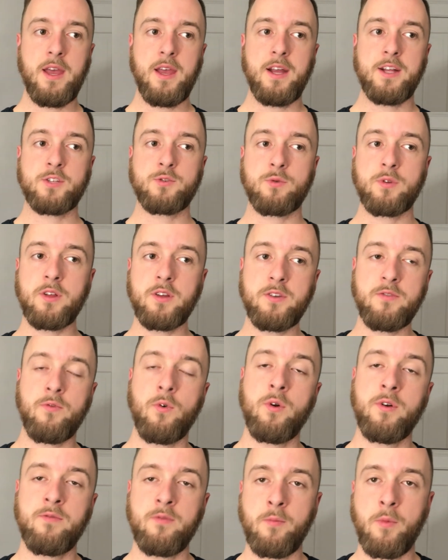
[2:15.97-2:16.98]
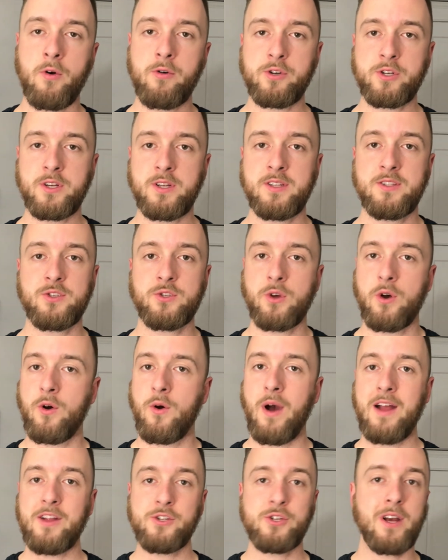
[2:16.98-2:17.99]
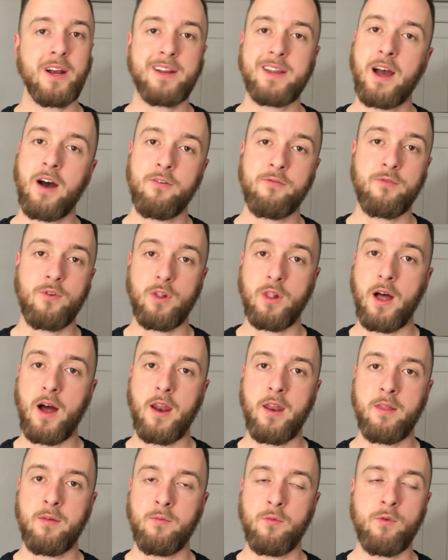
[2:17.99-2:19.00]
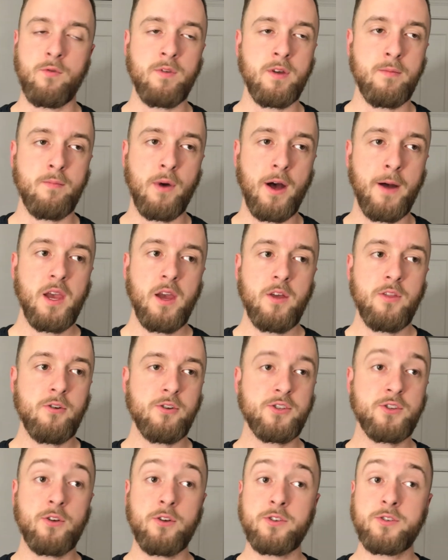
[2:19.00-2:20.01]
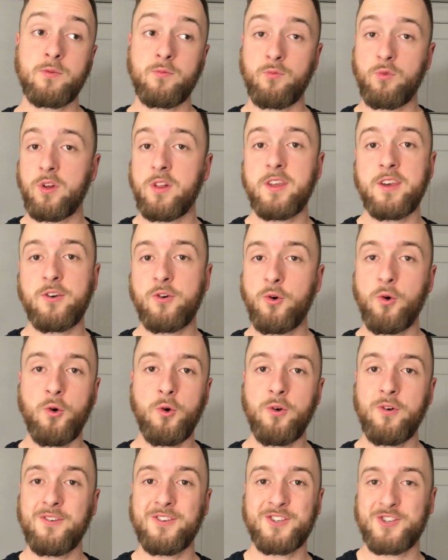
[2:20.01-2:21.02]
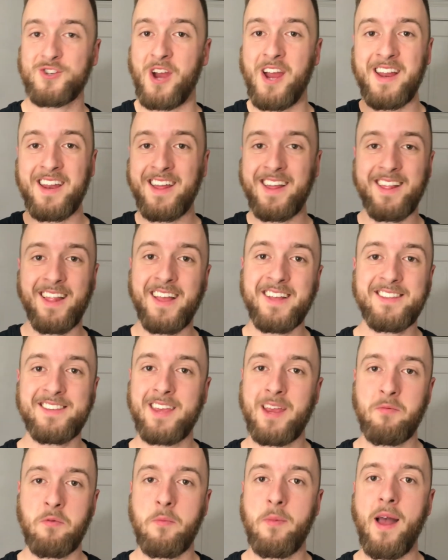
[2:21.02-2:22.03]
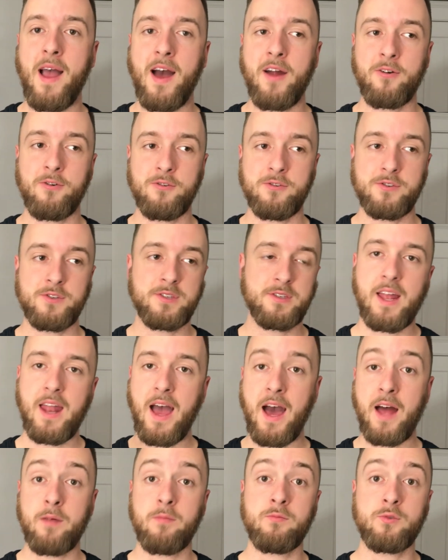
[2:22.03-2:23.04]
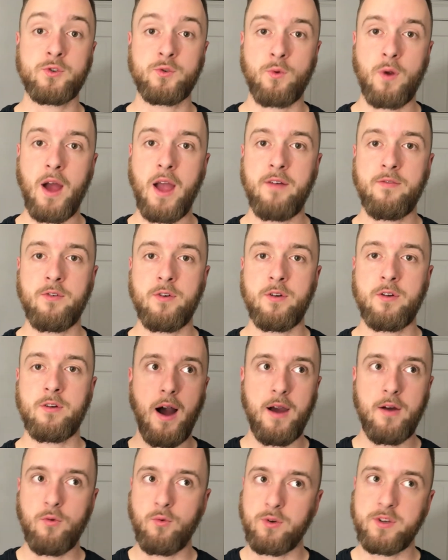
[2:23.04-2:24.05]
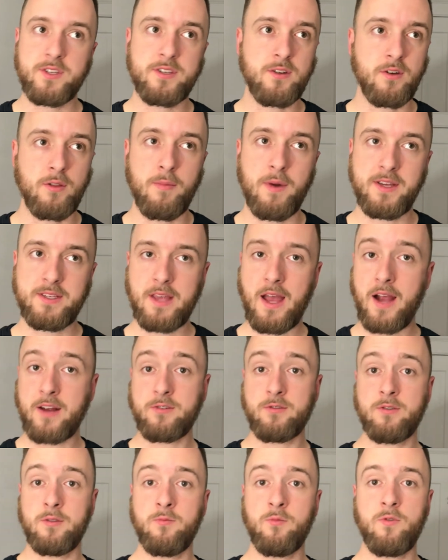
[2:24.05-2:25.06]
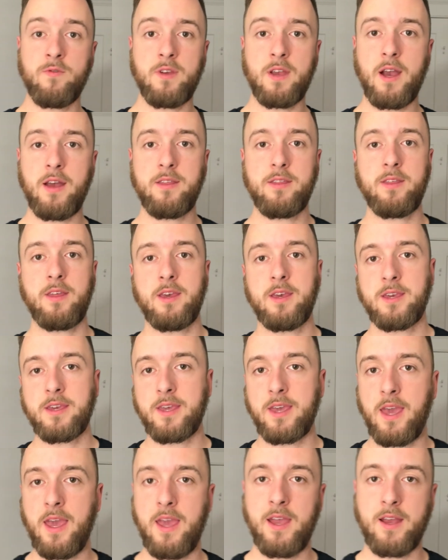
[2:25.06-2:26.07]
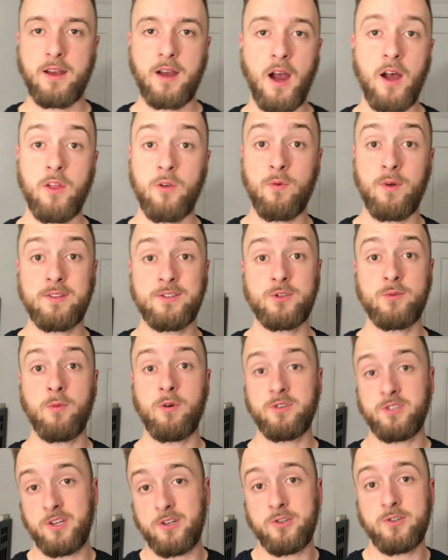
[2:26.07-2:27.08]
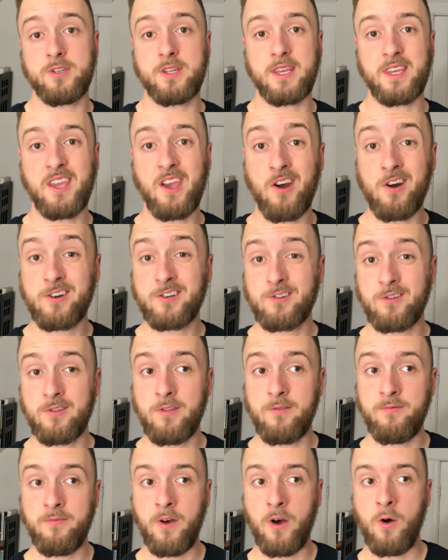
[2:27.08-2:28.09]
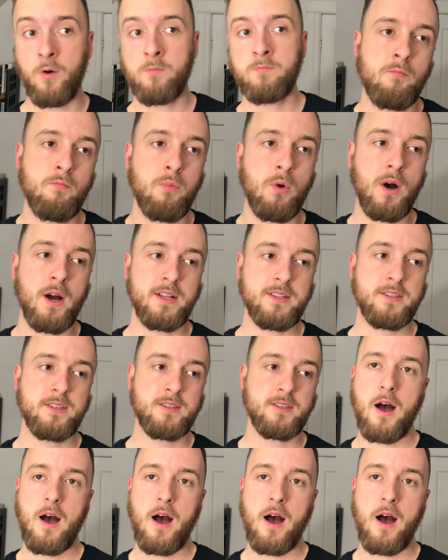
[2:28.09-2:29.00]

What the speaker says: it's really devoid of emotion, so I checked out for a lot of the movie, but there's still some really cool, shiny lightsaber battles. Adam Driver was still the best actor in the movie, I think, and Kylo Ren's the most interesting character in the film, but